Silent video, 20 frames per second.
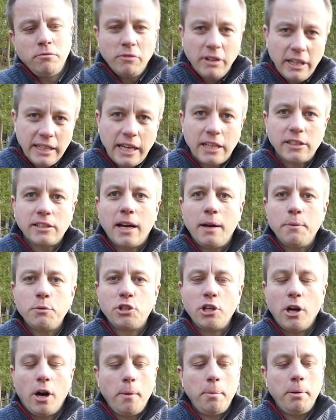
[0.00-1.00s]
It does come
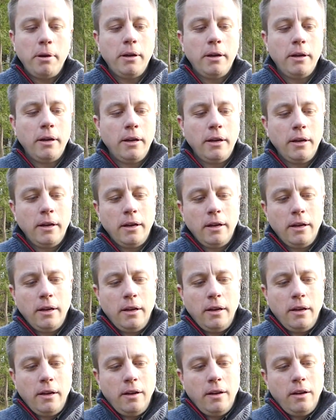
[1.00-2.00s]
sharp
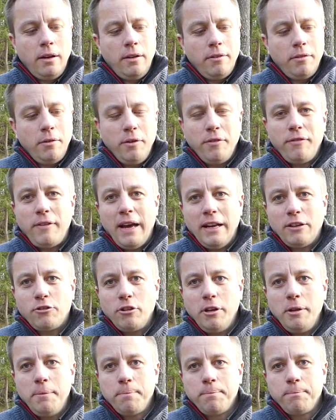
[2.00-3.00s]
from the
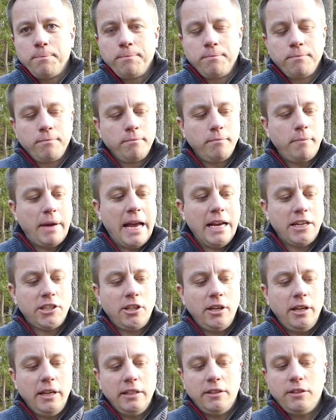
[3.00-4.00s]
factory, but
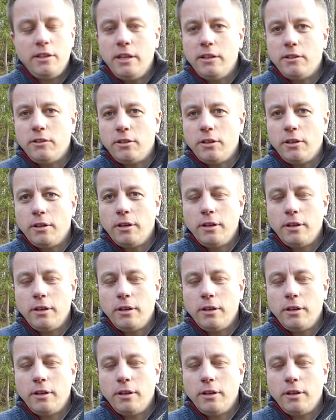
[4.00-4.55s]
actually it did,